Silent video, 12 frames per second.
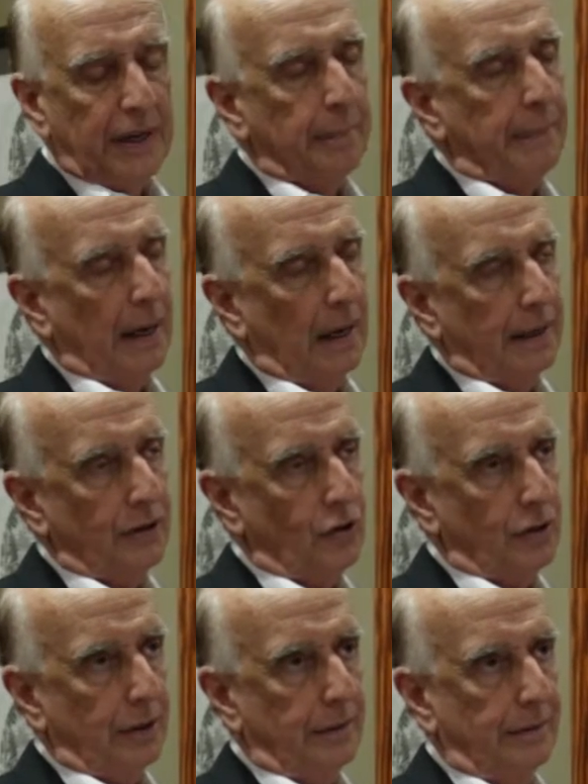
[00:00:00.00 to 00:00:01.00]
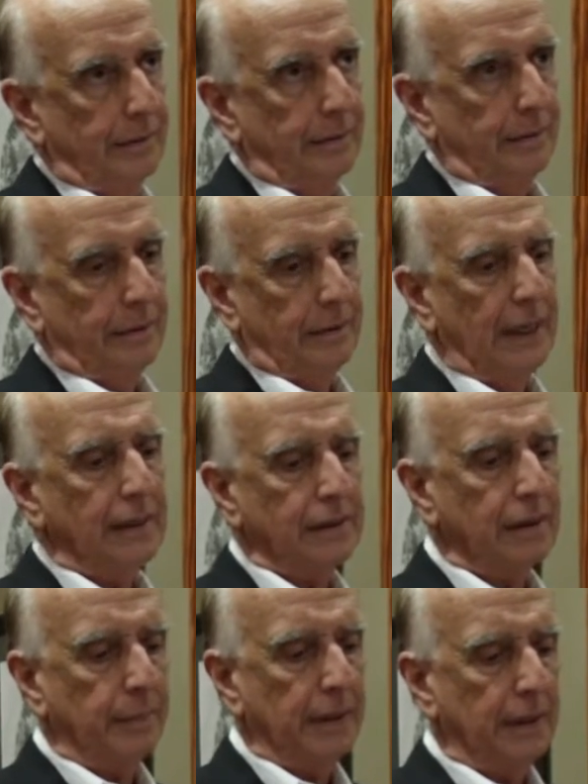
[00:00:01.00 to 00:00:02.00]
embellished. Things
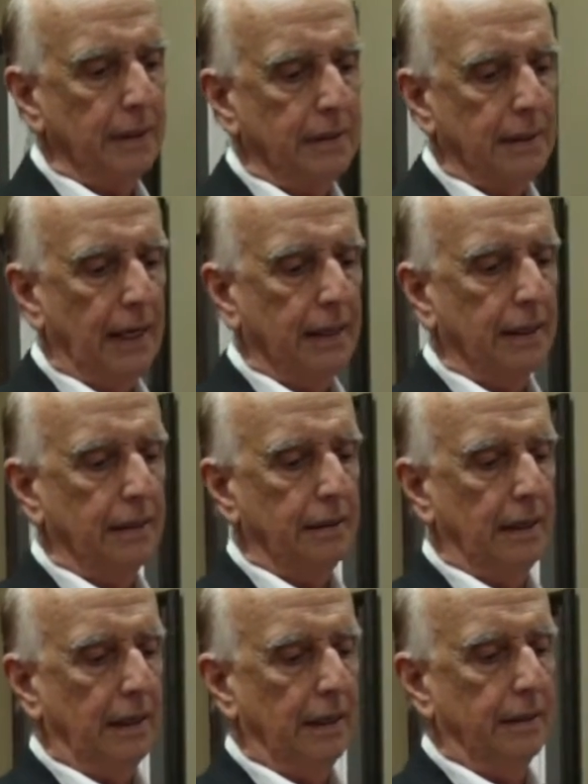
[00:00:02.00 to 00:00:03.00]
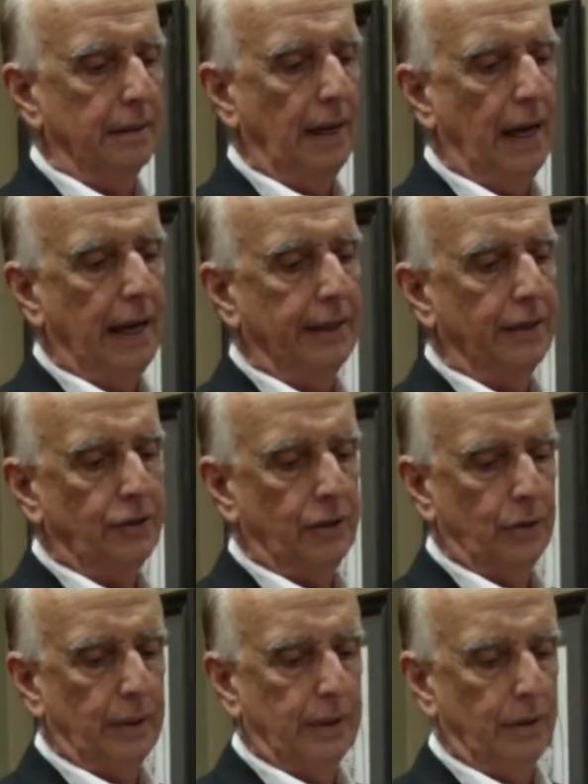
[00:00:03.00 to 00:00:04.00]
can be taken and added
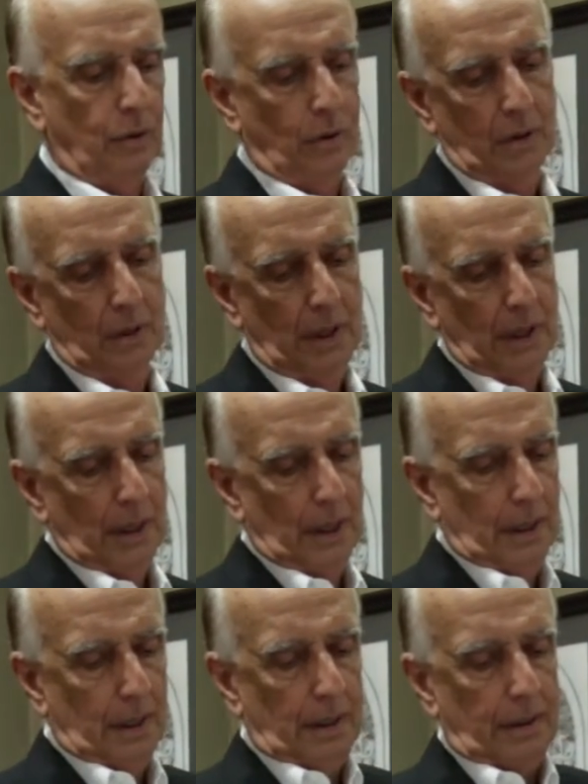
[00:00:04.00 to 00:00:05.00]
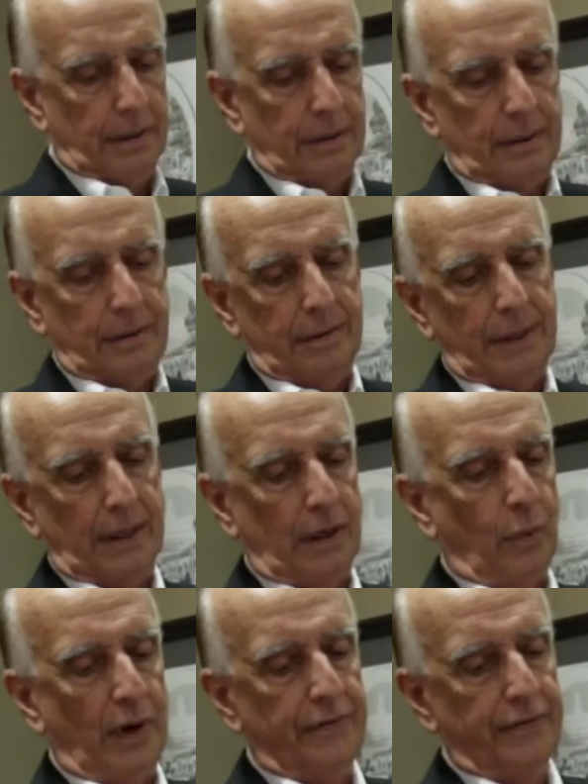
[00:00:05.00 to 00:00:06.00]
to it, or taken
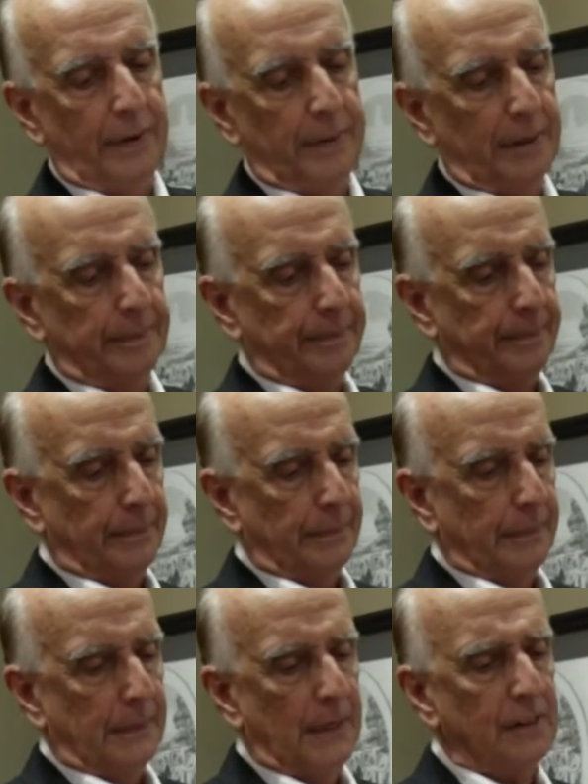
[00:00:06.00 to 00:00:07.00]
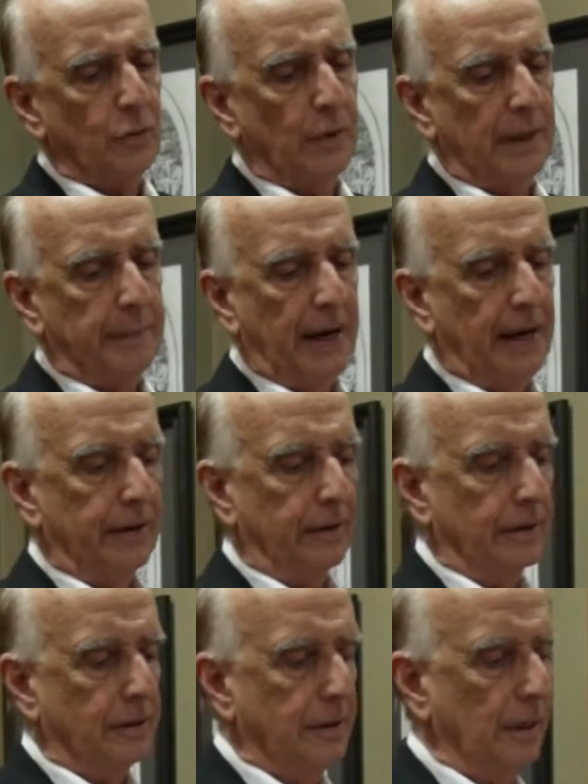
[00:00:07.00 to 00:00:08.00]
away from it. Doesn't really matter.
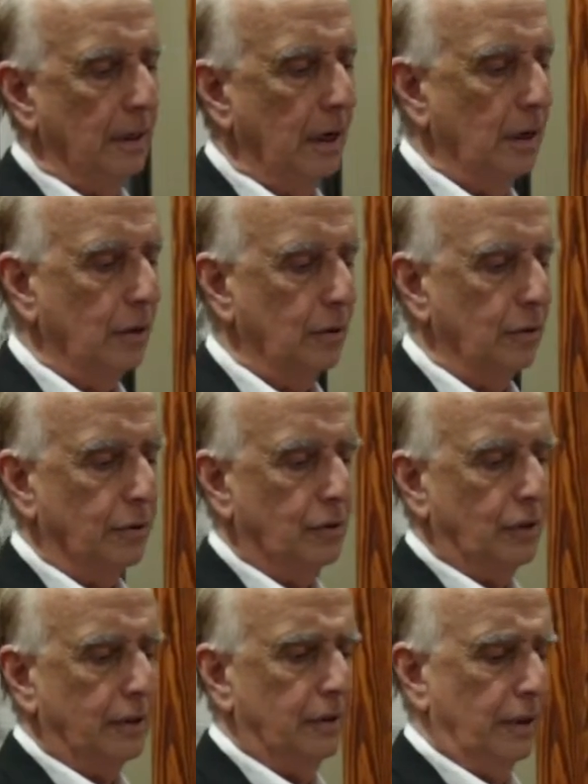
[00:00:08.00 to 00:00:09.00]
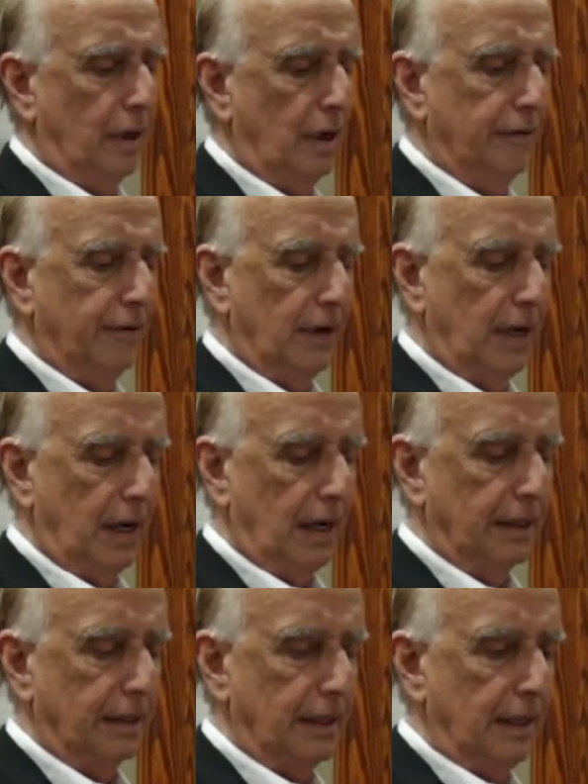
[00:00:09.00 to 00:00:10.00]
It still holds just an awful
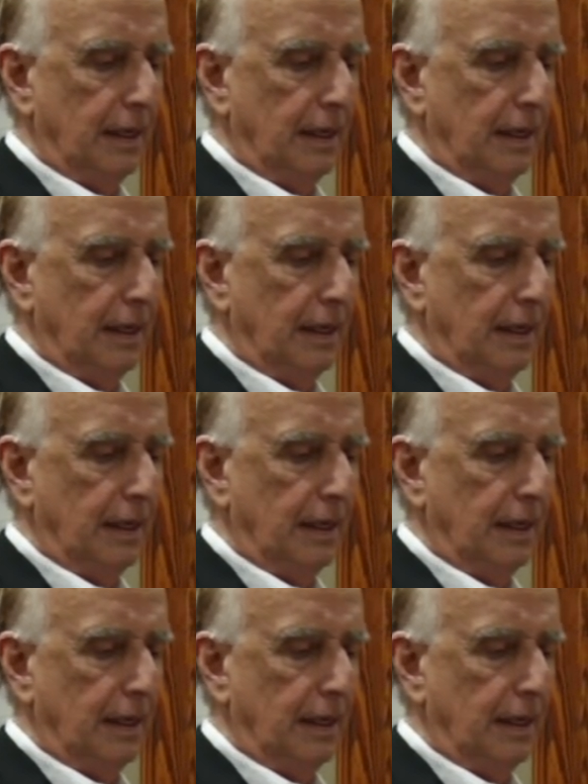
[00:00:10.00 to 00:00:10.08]
lot.